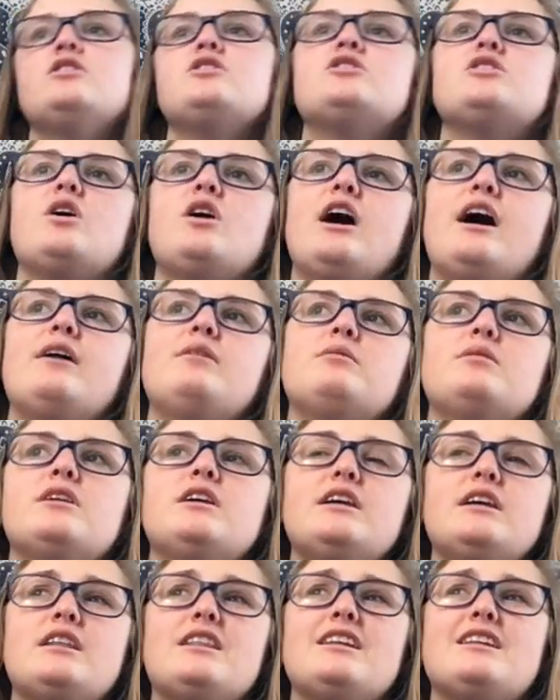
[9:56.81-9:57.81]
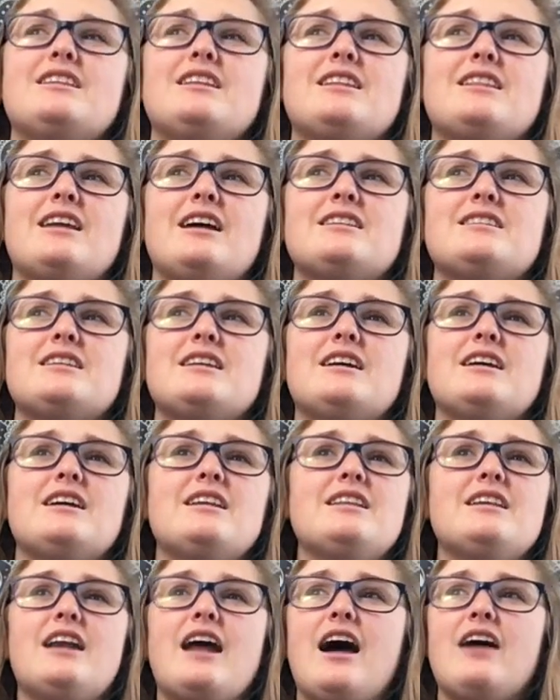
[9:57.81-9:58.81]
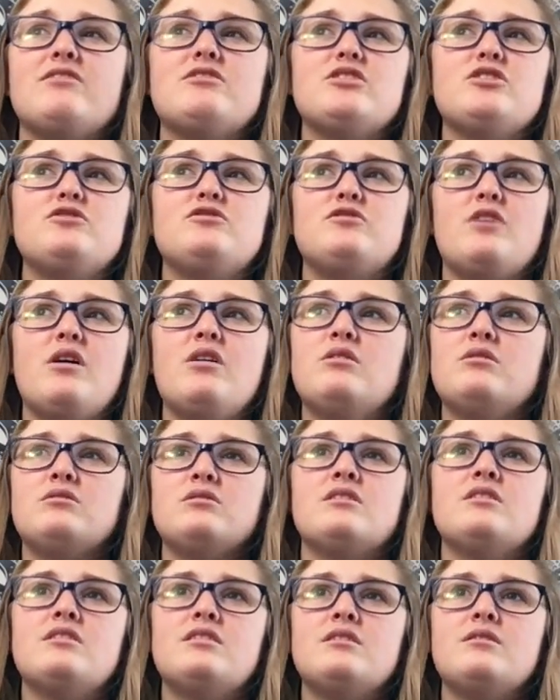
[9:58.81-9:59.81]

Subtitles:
So I really think that that's it. And then after phone